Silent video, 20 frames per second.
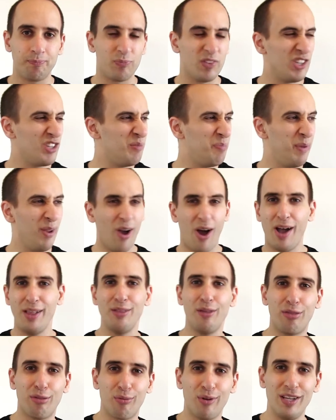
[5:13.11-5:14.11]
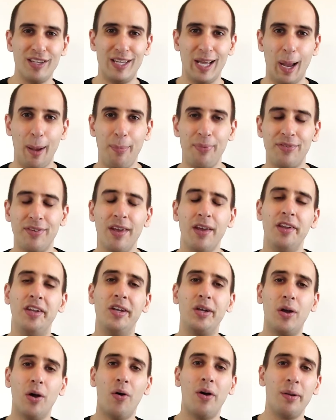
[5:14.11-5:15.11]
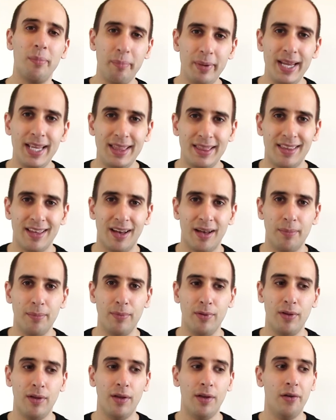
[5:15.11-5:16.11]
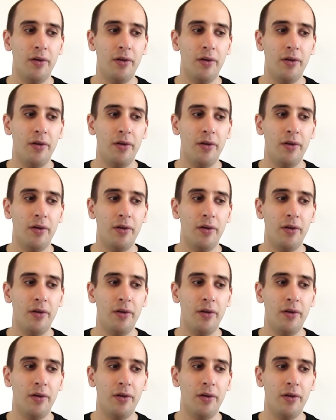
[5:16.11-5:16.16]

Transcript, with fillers: this is beyond the 3 tips, you go and meet them,